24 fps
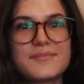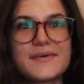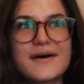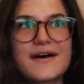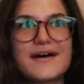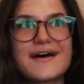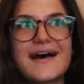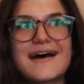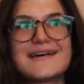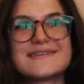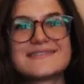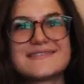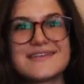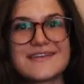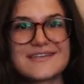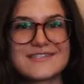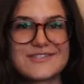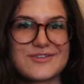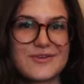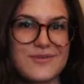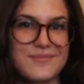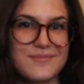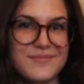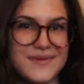but at
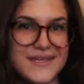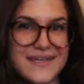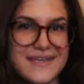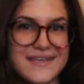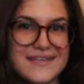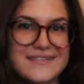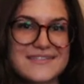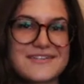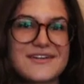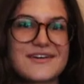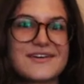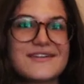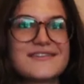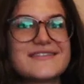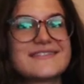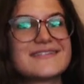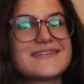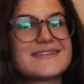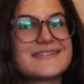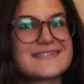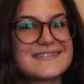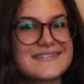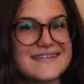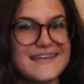CSUMB it's called
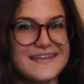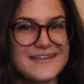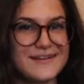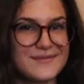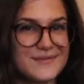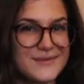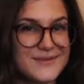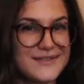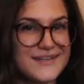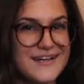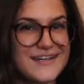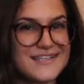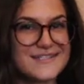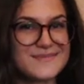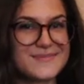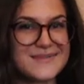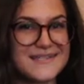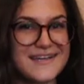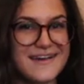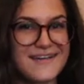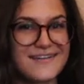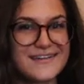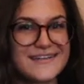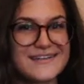Sustainable
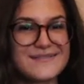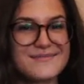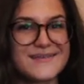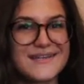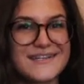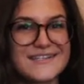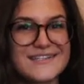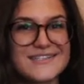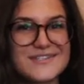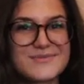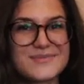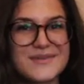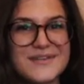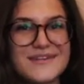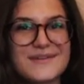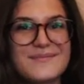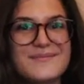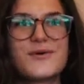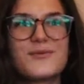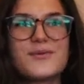Hospitality Management,